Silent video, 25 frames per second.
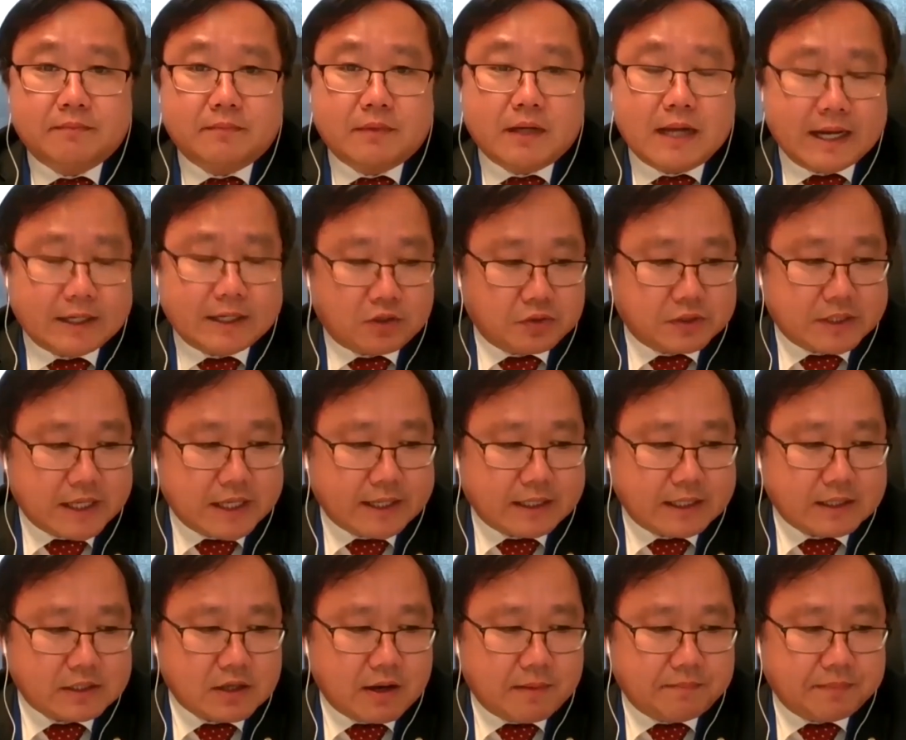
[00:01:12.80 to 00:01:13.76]
like to take
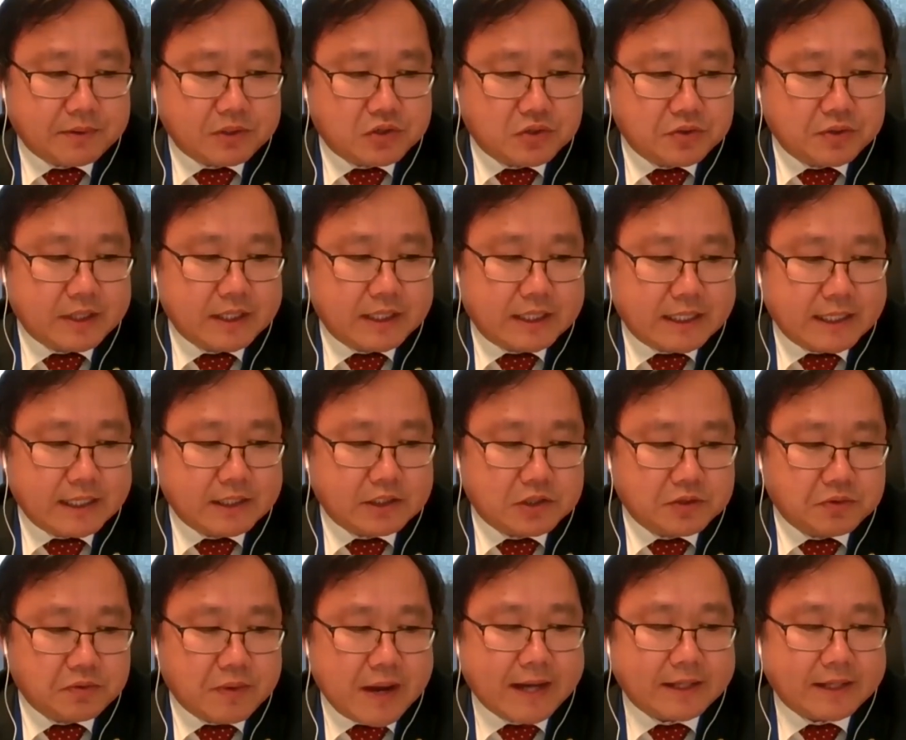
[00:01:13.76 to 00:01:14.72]
this opportunity
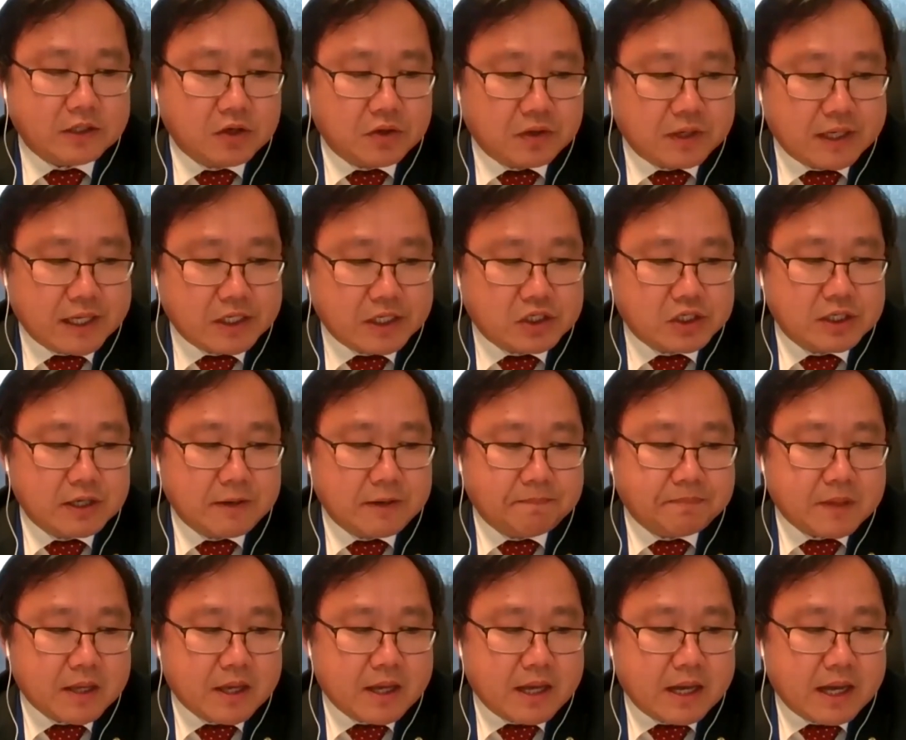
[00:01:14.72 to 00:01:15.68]
to acknowledge
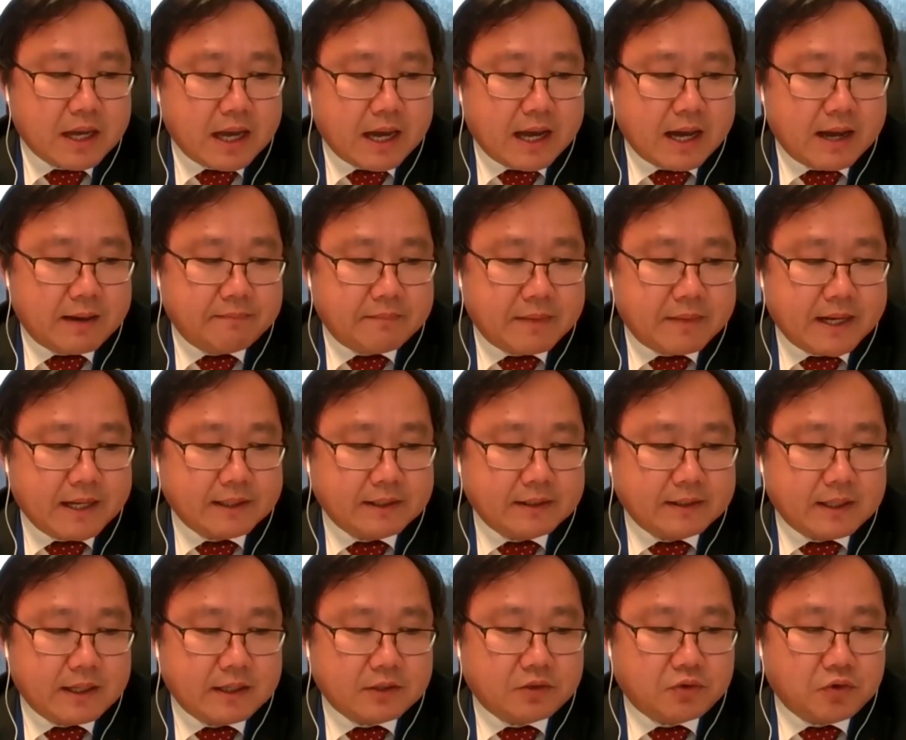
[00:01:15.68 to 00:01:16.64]
my
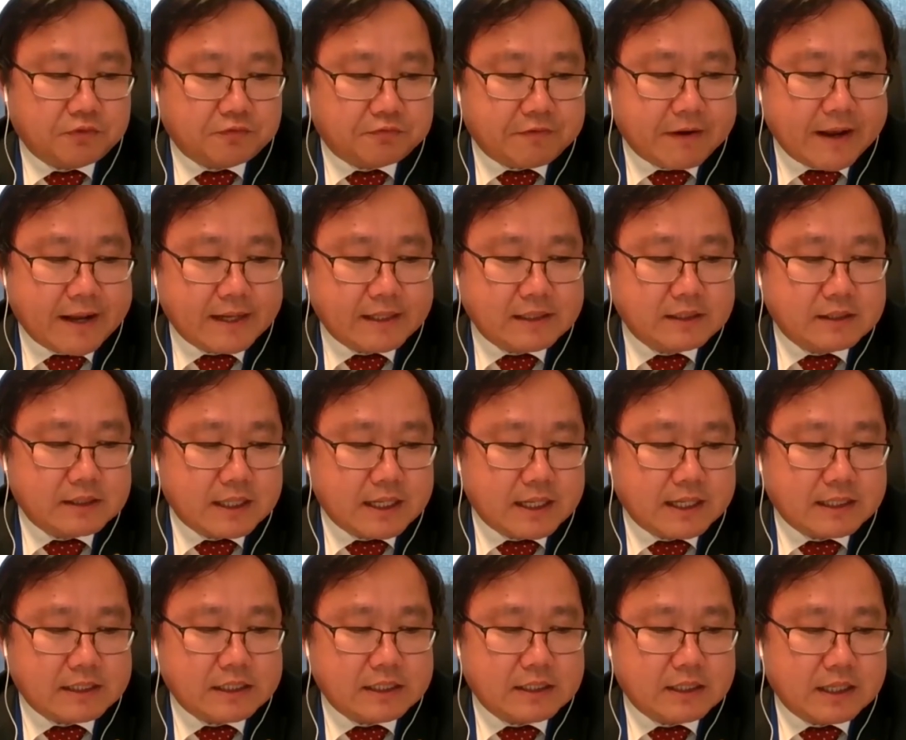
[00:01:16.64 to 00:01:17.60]
good friend
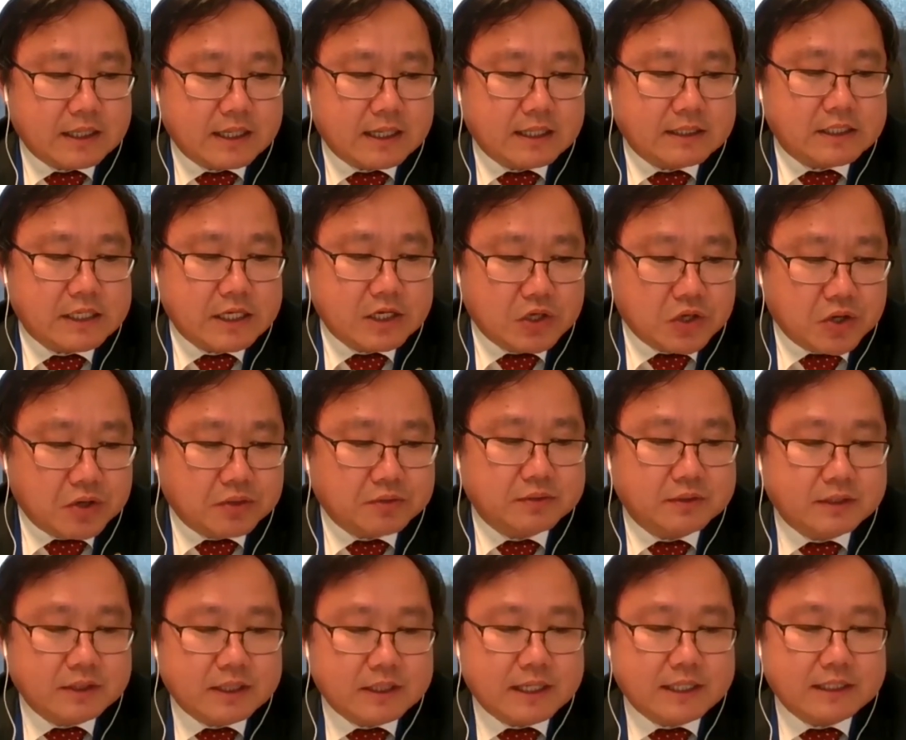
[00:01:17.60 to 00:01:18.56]
Jay
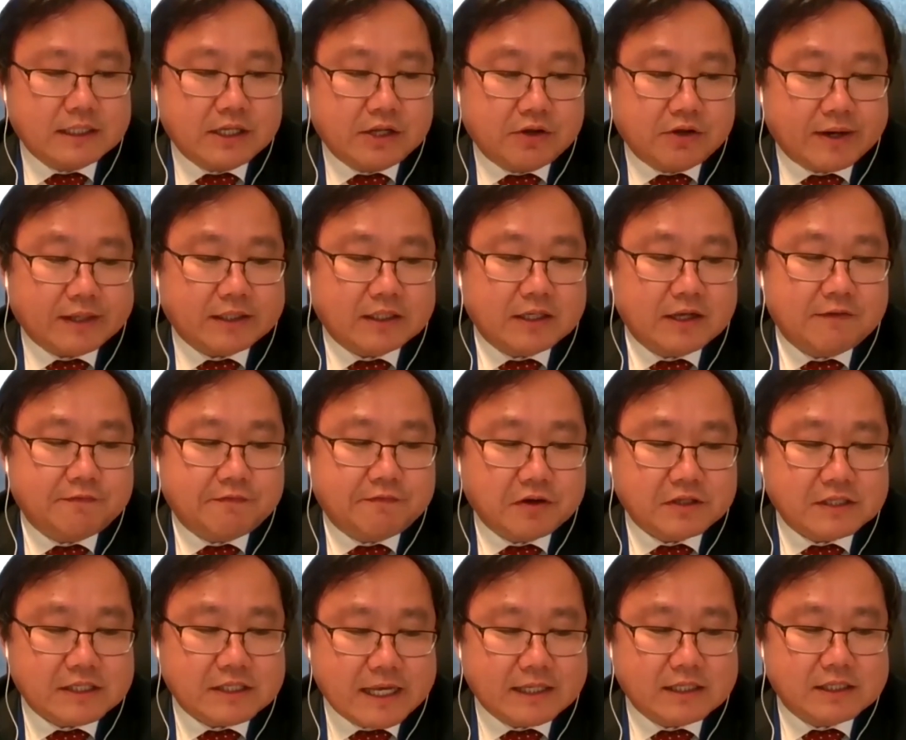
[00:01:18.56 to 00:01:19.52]
Young, director for
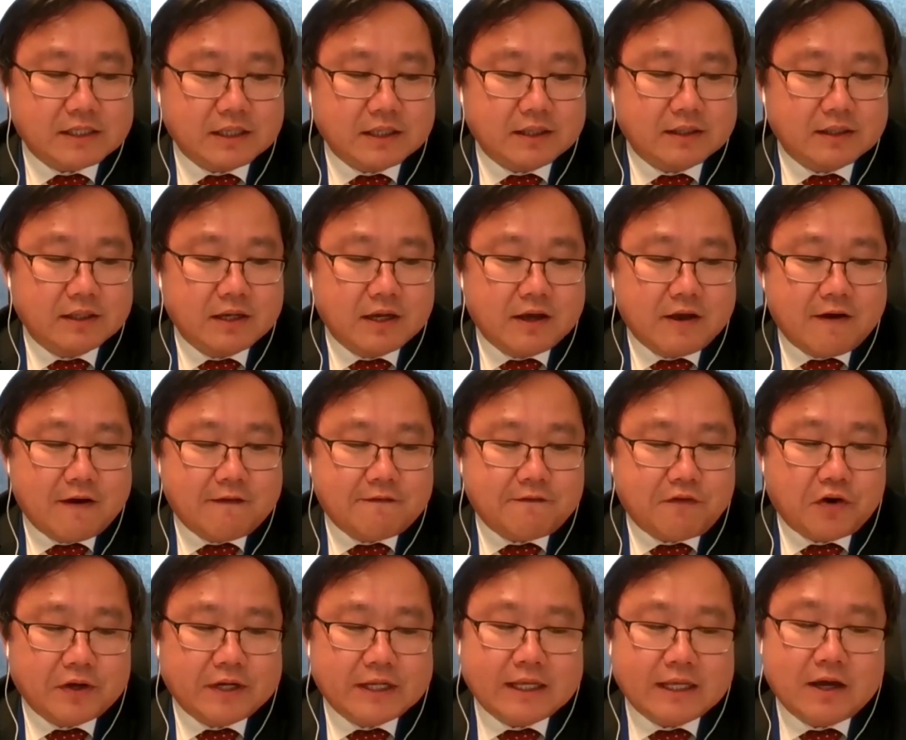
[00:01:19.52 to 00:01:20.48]
Center
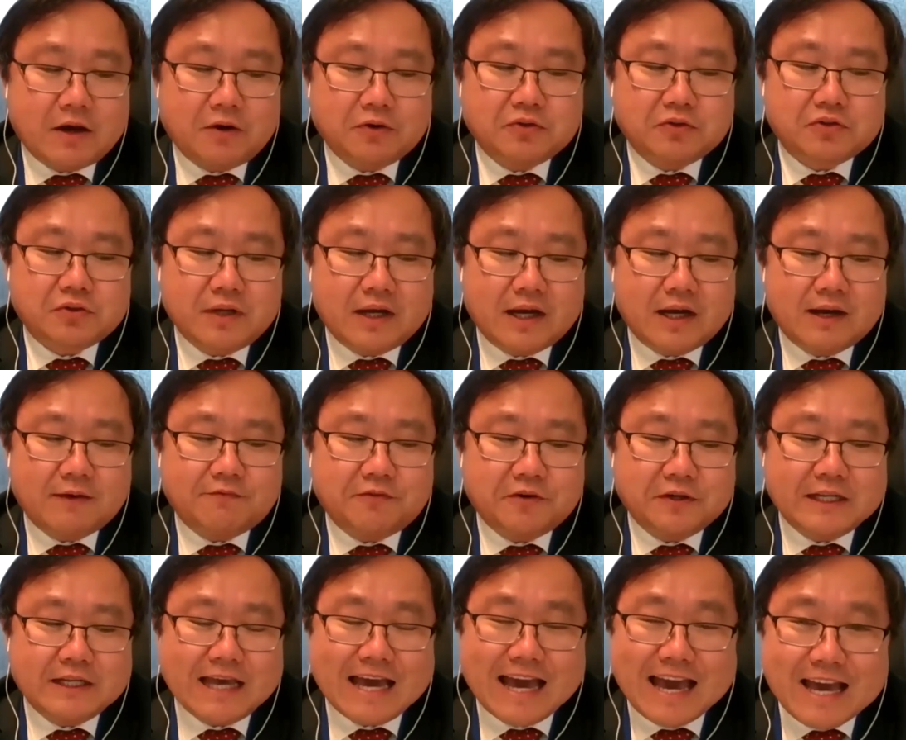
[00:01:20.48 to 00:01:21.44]
for
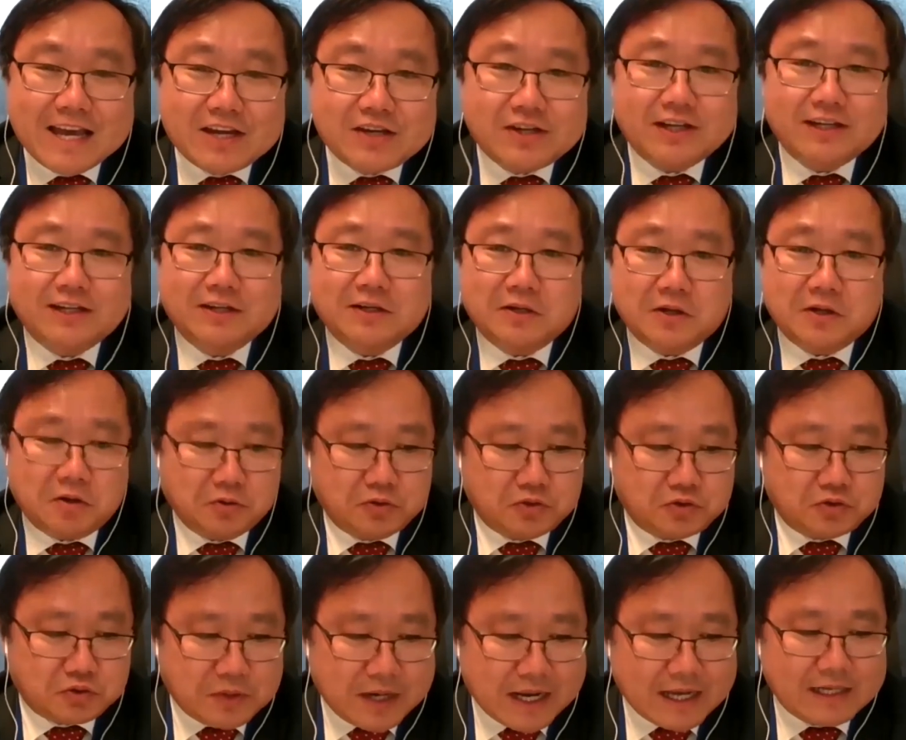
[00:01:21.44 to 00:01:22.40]
the Asian
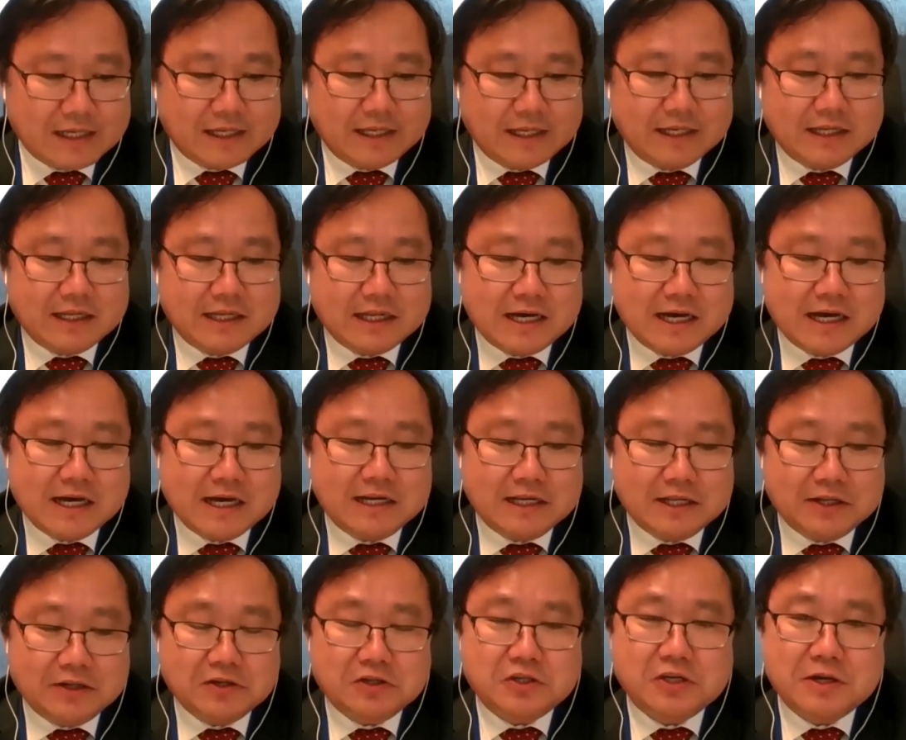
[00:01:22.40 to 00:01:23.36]
Australian
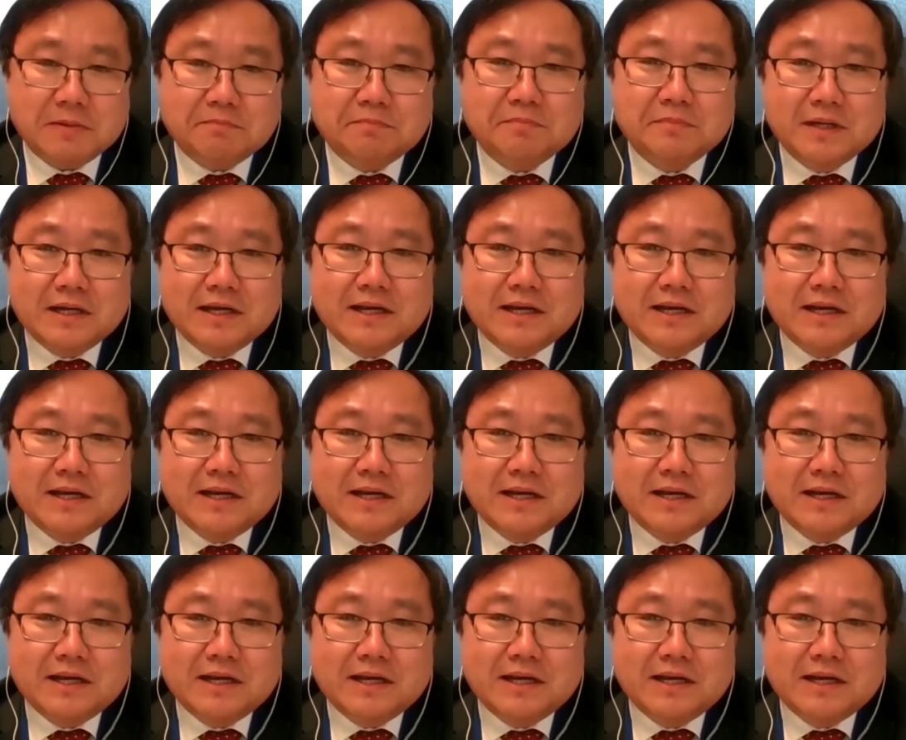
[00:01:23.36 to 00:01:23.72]
Leadership